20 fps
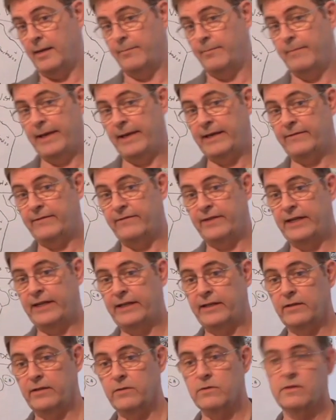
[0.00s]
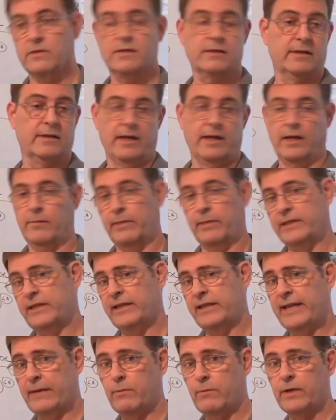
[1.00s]
make videos. But
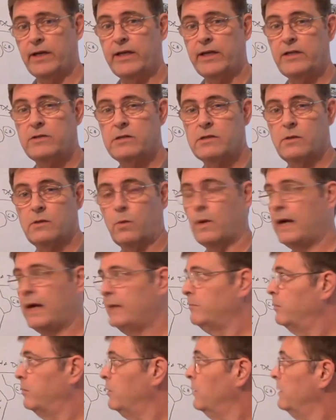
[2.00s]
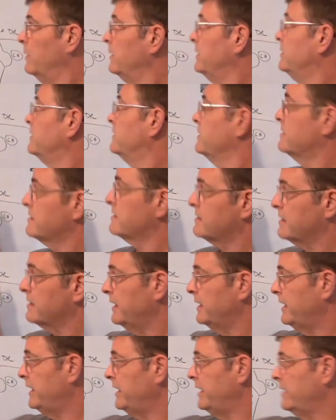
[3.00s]
today we're going to use the whiteboard. You can
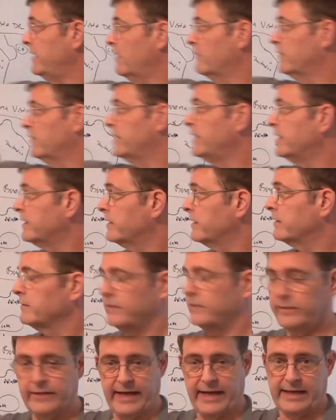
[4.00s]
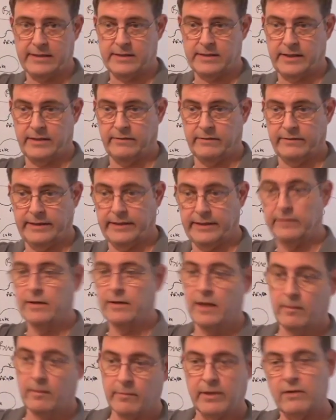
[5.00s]
see over here, you can't see over here,
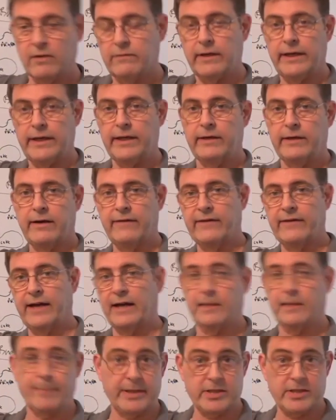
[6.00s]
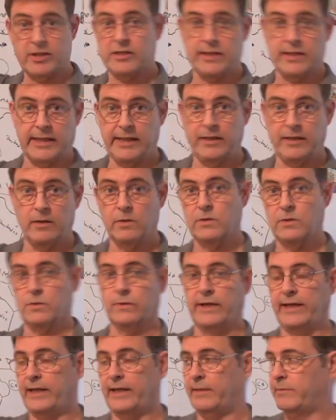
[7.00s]
but over here I've got a bunch of sticky notes
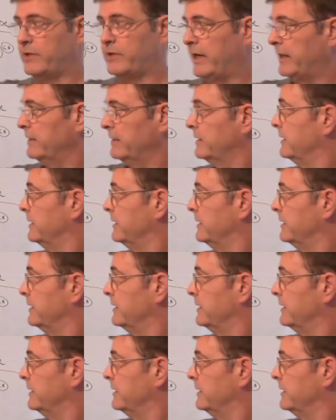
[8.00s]
where I keep track of